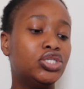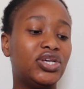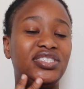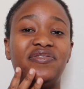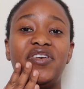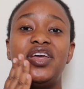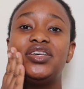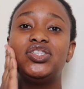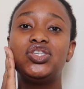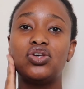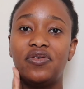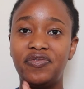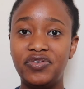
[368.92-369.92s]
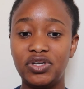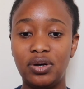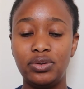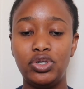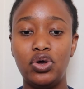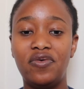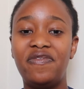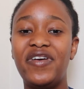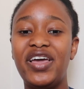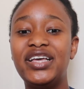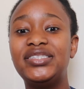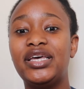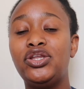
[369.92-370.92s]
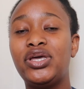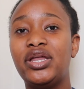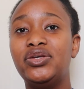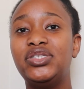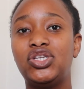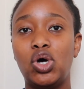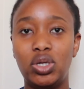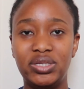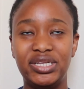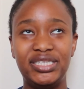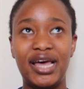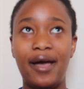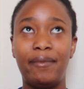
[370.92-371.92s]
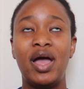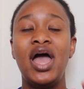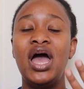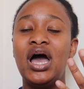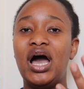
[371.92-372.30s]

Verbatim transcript: so it's very soft on your face and you can use it all the time